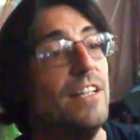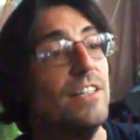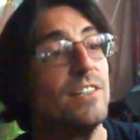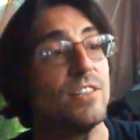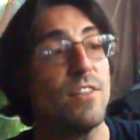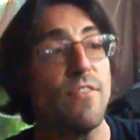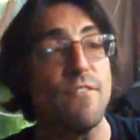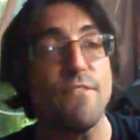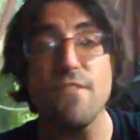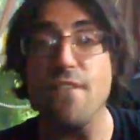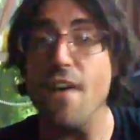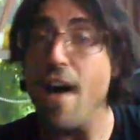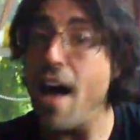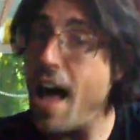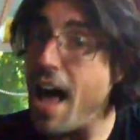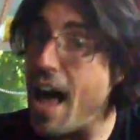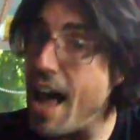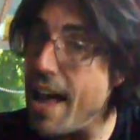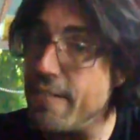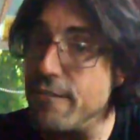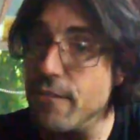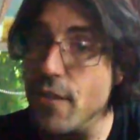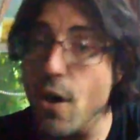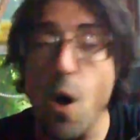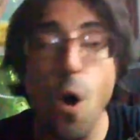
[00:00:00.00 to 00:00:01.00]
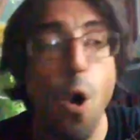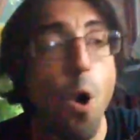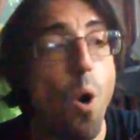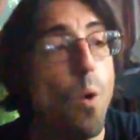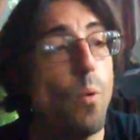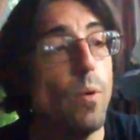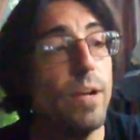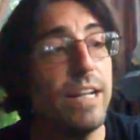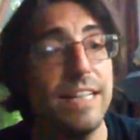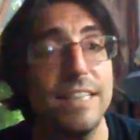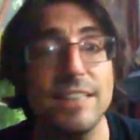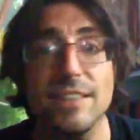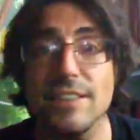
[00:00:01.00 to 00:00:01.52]
So 5
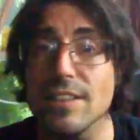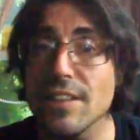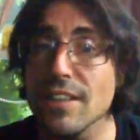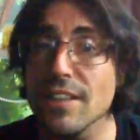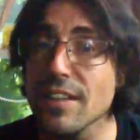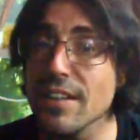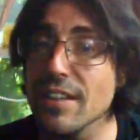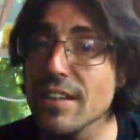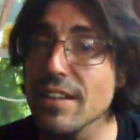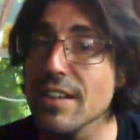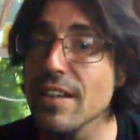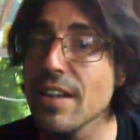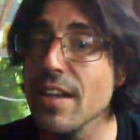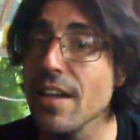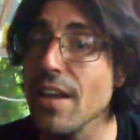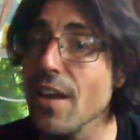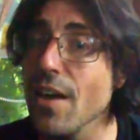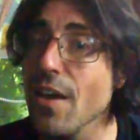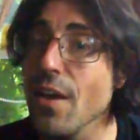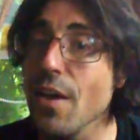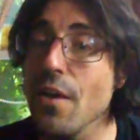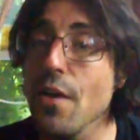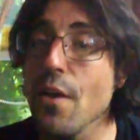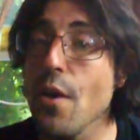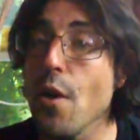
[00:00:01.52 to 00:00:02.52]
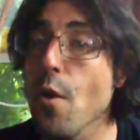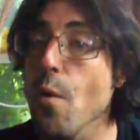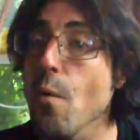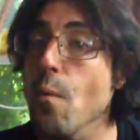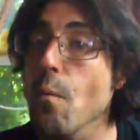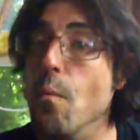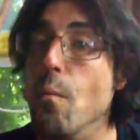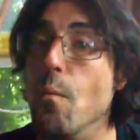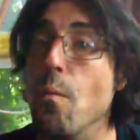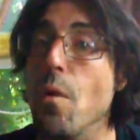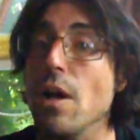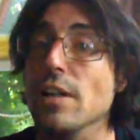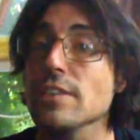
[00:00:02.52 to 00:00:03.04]
always
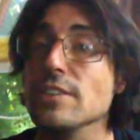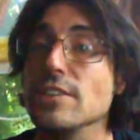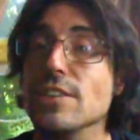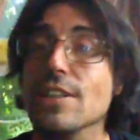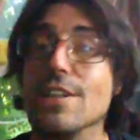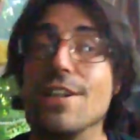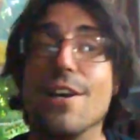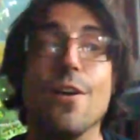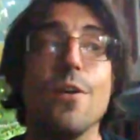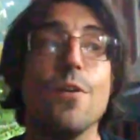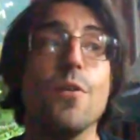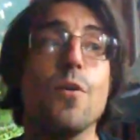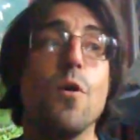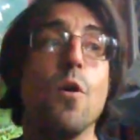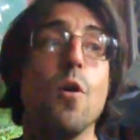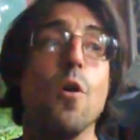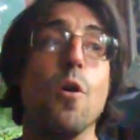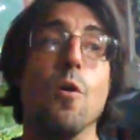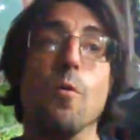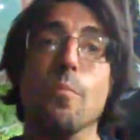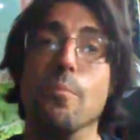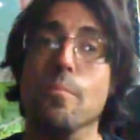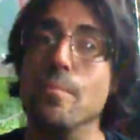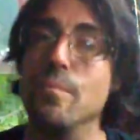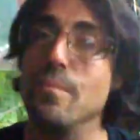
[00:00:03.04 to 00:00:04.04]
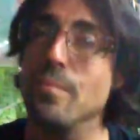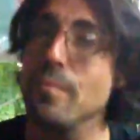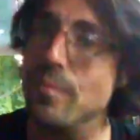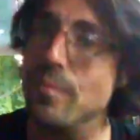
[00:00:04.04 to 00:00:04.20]
wants to go home.